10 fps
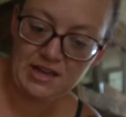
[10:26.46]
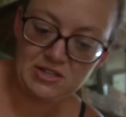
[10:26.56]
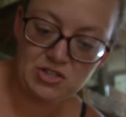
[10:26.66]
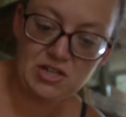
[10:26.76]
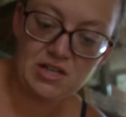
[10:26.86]

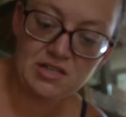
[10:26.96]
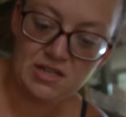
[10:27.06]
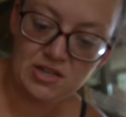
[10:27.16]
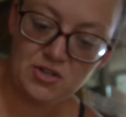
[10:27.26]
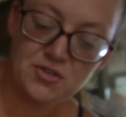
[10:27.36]
is just
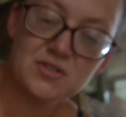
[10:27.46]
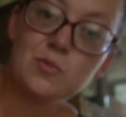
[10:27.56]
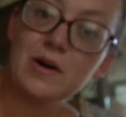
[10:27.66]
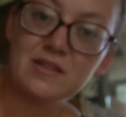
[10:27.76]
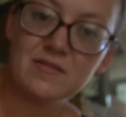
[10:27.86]
a huge
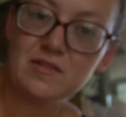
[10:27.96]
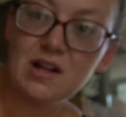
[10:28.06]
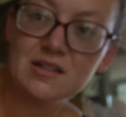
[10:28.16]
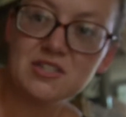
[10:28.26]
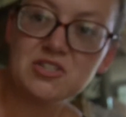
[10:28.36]
wealth of
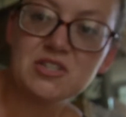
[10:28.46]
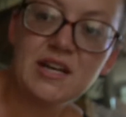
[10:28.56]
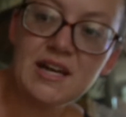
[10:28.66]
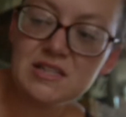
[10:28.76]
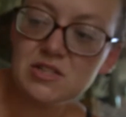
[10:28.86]
knowledge,
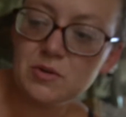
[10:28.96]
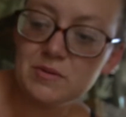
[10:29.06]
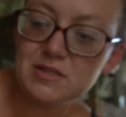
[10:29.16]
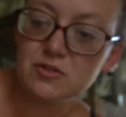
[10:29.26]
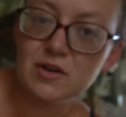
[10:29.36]
and so it
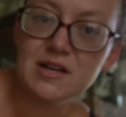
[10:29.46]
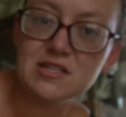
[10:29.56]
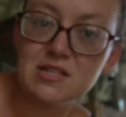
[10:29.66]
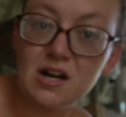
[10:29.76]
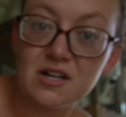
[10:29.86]
was great
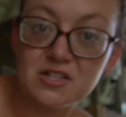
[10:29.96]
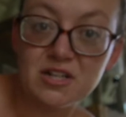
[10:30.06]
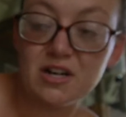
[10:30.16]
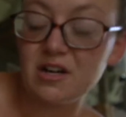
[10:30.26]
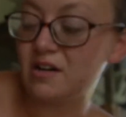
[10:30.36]
to talk to
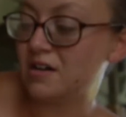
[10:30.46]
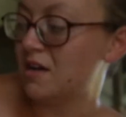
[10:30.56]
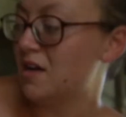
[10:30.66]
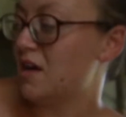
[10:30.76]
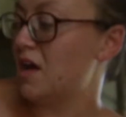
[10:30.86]
her
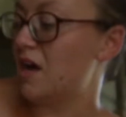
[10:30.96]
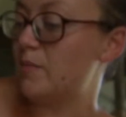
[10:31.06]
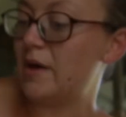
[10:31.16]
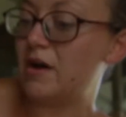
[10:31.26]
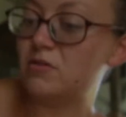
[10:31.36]

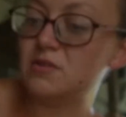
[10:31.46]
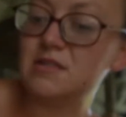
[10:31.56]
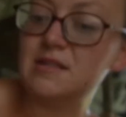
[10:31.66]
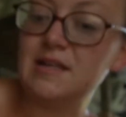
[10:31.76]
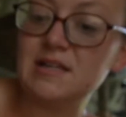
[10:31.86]
about
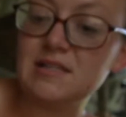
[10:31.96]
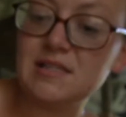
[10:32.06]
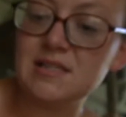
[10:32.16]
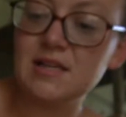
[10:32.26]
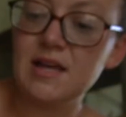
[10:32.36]

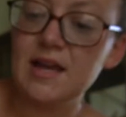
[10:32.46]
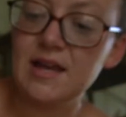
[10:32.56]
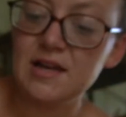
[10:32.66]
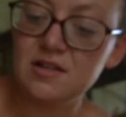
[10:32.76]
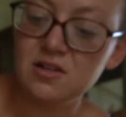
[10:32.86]
this
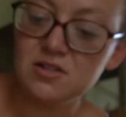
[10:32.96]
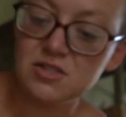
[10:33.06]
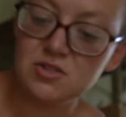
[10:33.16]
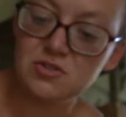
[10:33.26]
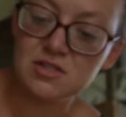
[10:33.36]
and
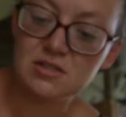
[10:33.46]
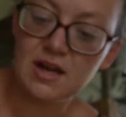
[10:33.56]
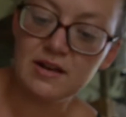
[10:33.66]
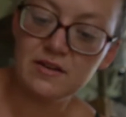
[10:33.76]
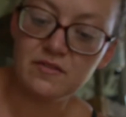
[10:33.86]
also just
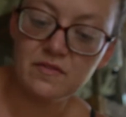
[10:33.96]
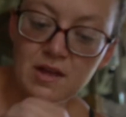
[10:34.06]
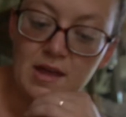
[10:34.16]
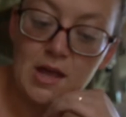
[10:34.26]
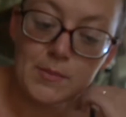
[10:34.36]
kind of
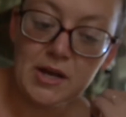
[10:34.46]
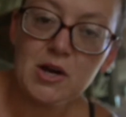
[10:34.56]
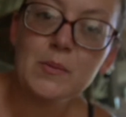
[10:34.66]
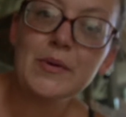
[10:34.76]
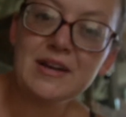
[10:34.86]
pick
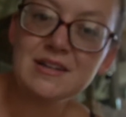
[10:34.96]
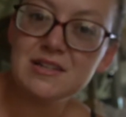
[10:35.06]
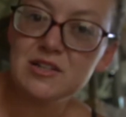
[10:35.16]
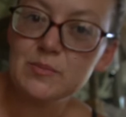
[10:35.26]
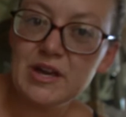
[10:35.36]
her brain a
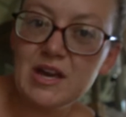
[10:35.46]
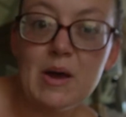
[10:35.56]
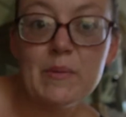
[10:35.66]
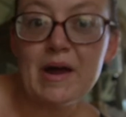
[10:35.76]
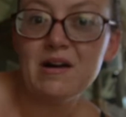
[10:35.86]
little bit
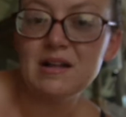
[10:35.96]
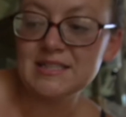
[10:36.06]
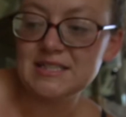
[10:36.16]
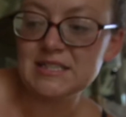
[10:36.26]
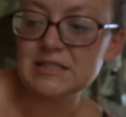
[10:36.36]
about
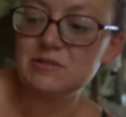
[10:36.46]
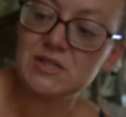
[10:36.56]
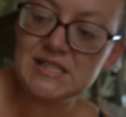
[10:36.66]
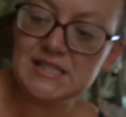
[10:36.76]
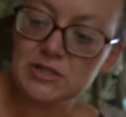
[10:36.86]
holistically
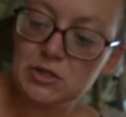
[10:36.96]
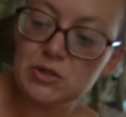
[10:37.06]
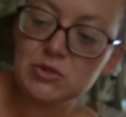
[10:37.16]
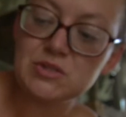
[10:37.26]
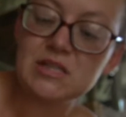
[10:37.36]
raising
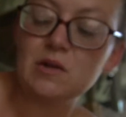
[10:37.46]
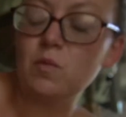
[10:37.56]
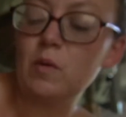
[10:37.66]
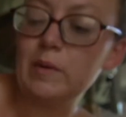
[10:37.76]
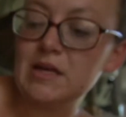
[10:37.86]
goats and
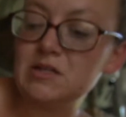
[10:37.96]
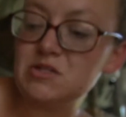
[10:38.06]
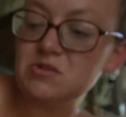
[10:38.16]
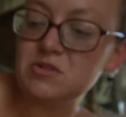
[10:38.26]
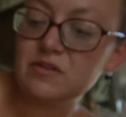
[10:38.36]
what we can
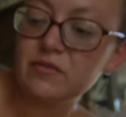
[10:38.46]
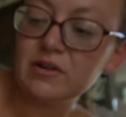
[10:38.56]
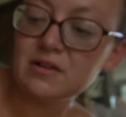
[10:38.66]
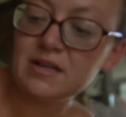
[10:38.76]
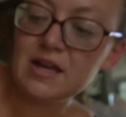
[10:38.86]
do
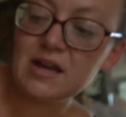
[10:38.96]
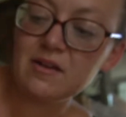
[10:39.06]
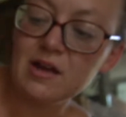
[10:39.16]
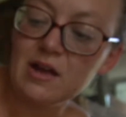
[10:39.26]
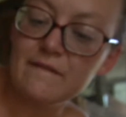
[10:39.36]
differently
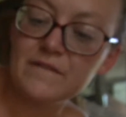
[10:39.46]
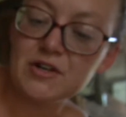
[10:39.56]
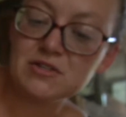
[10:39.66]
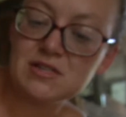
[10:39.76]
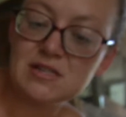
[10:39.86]

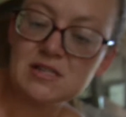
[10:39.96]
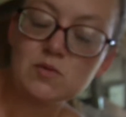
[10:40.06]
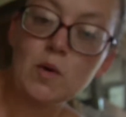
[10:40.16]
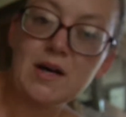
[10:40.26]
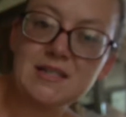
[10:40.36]
versus
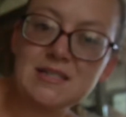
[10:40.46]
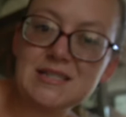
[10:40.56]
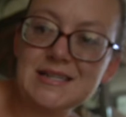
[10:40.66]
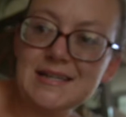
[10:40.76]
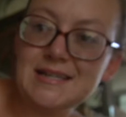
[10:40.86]
what
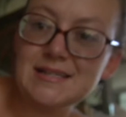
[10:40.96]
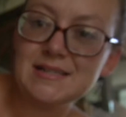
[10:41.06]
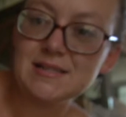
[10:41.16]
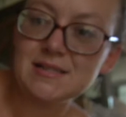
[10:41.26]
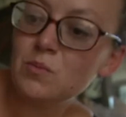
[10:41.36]

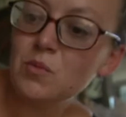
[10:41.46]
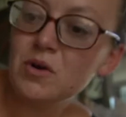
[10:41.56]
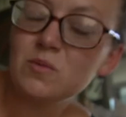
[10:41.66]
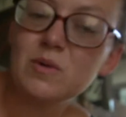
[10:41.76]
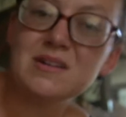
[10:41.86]
is
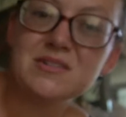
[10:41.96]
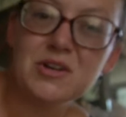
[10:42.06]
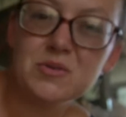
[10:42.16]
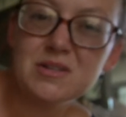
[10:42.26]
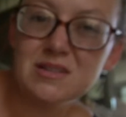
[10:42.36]
more well
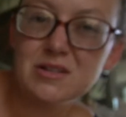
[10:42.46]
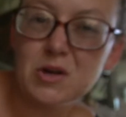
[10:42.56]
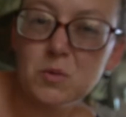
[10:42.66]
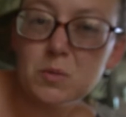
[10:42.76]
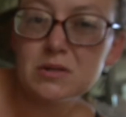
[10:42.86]
known in the
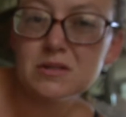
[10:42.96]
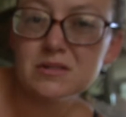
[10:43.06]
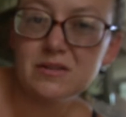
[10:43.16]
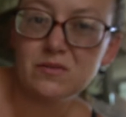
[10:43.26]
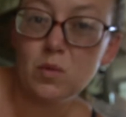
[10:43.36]
goat world
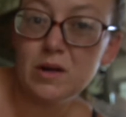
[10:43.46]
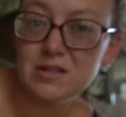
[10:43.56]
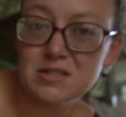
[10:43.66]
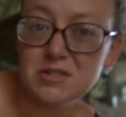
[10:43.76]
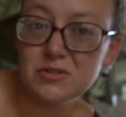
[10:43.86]
of what
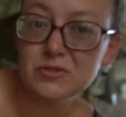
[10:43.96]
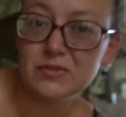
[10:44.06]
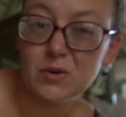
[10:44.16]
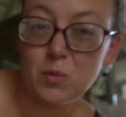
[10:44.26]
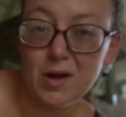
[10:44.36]
to do
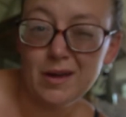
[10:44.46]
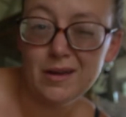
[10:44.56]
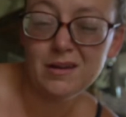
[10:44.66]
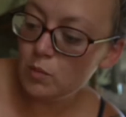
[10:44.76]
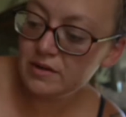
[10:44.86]
for
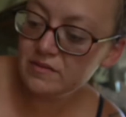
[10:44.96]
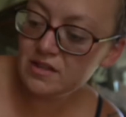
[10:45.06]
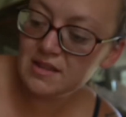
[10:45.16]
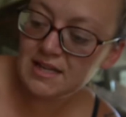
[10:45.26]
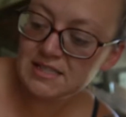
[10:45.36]
what. One of
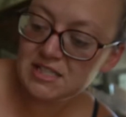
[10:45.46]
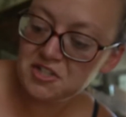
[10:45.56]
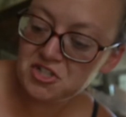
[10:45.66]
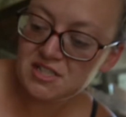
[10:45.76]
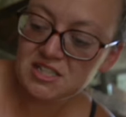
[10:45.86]
the things that
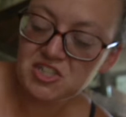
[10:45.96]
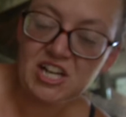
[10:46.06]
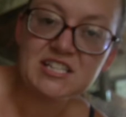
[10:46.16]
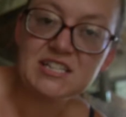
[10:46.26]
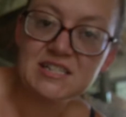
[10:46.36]
she
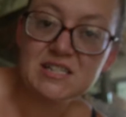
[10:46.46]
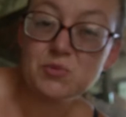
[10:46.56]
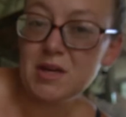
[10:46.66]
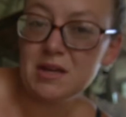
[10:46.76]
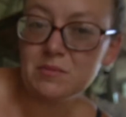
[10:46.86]
suggested is
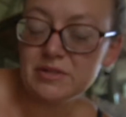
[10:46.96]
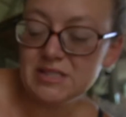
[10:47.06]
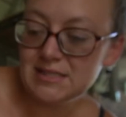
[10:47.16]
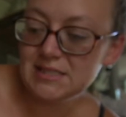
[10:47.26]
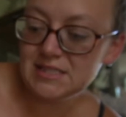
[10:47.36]
we
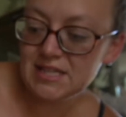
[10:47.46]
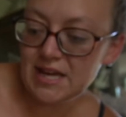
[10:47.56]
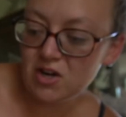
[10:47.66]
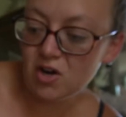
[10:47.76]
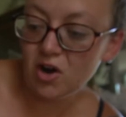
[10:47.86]
completely
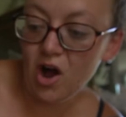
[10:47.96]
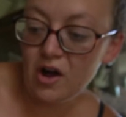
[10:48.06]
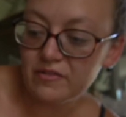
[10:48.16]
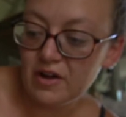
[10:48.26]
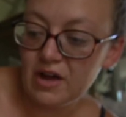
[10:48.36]
take her
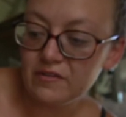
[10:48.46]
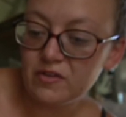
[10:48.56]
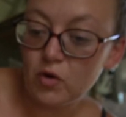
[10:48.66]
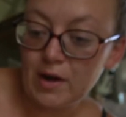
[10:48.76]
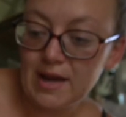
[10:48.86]
off
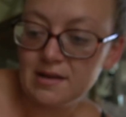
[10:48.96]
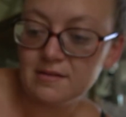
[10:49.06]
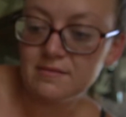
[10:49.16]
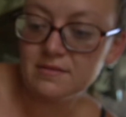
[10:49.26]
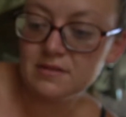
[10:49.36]
of grain.
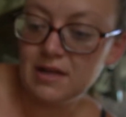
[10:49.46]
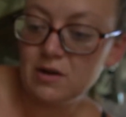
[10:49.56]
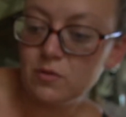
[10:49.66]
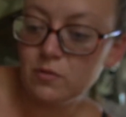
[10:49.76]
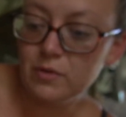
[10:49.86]

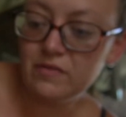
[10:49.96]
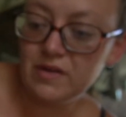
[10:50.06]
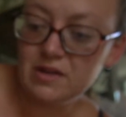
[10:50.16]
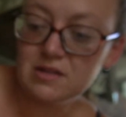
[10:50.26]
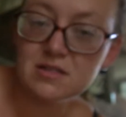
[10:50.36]
Now, we
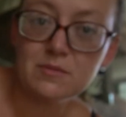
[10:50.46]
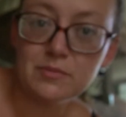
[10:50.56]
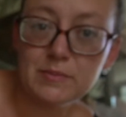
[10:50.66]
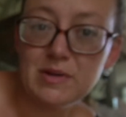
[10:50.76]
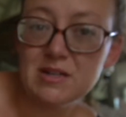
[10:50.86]
feed a
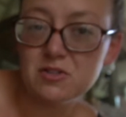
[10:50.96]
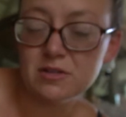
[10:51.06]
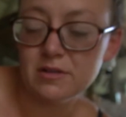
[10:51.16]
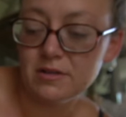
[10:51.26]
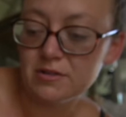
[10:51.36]

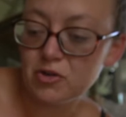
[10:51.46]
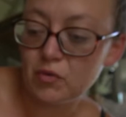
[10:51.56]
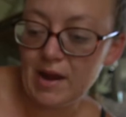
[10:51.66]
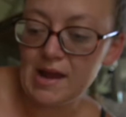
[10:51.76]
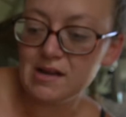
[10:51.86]
supplemental
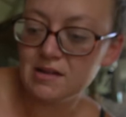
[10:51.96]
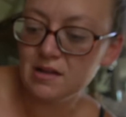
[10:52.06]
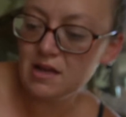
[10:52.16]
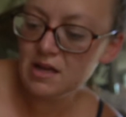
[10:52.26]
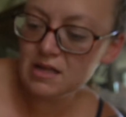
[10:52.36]
grain
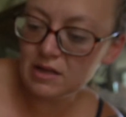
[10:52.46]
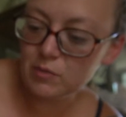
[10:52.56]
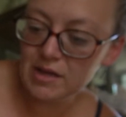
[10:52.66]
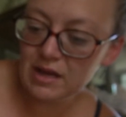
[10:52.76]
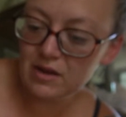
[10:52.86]
that
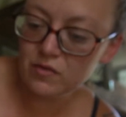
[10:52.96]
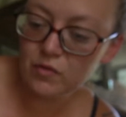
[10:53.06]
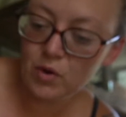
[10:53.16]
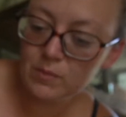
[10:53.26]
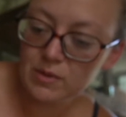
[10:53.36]
we get
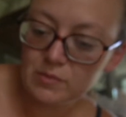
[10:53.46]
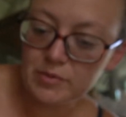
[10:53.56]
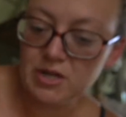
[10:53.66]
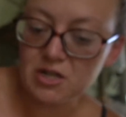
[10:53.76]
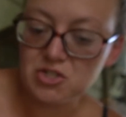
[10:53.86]
for milk
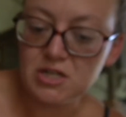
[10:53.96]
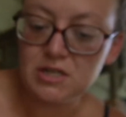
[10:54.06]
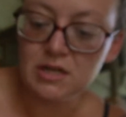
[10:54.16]
production,